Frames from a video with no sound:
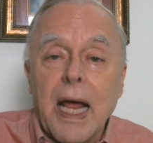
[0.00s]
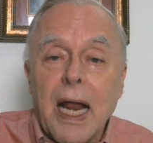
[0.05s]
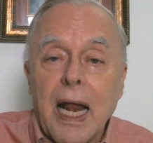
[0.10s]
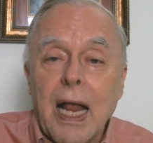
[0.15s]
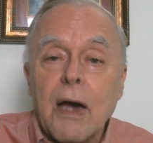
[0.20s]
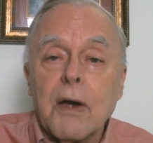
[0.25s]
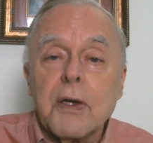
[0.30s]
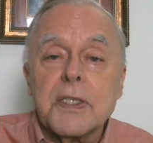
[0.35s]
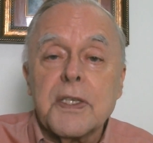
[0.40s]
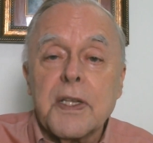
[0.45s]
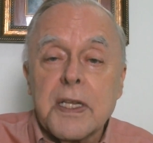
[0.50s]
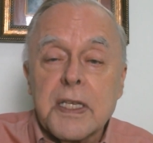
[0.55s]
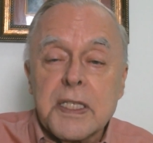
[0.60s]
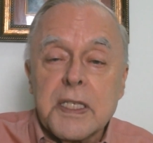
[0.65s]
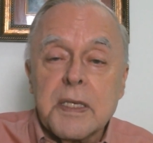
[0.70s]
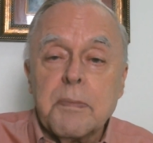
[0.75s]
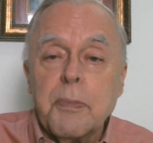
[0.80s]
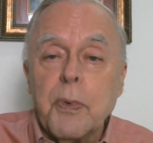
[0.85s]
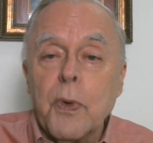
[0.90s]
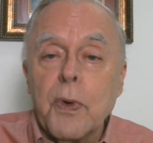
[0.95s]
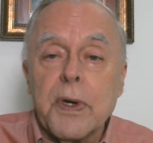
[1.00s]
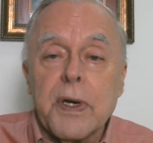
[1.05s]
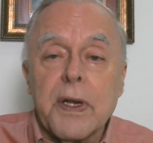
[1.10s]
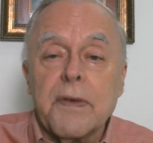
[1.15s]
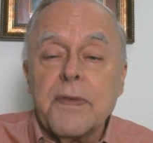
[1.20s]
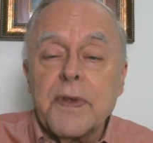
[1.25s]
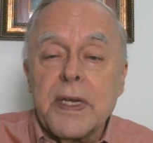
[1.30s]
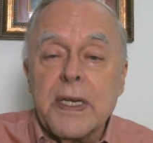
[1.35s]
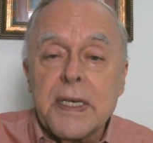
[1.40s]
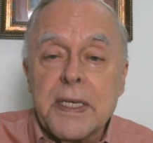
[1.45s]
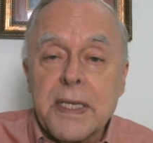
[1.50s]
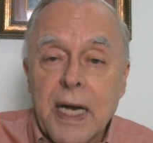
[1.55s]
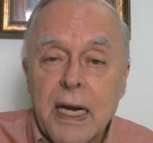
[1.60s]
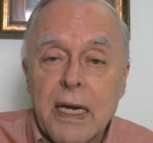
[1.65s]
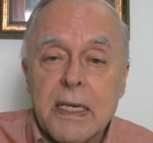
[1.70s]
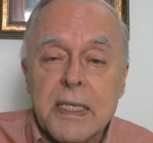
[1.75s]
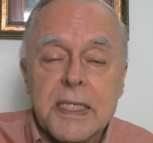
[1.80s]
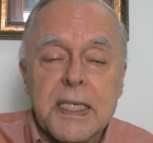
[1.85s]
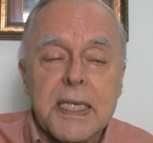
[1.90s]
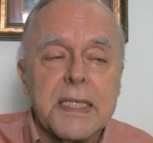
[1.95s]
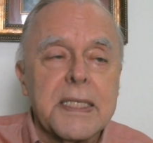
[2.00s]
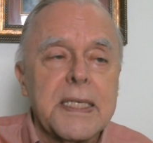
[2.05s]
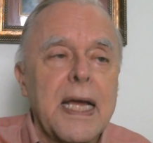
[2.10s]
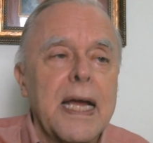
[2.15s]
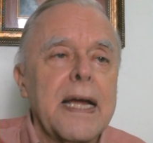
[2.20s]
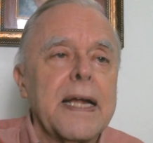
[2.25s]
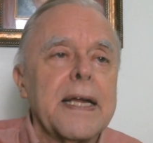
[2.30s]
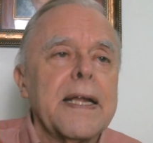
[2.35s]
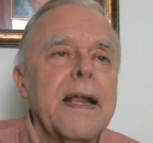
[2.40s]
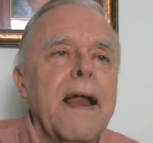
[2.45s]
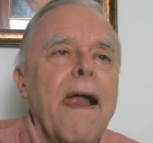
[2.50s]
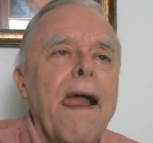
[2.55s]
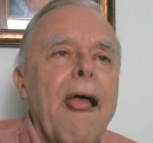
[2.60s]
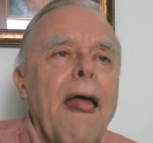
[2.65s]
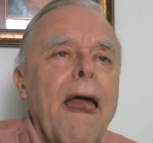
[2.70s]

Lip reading: allows the support of the entire society,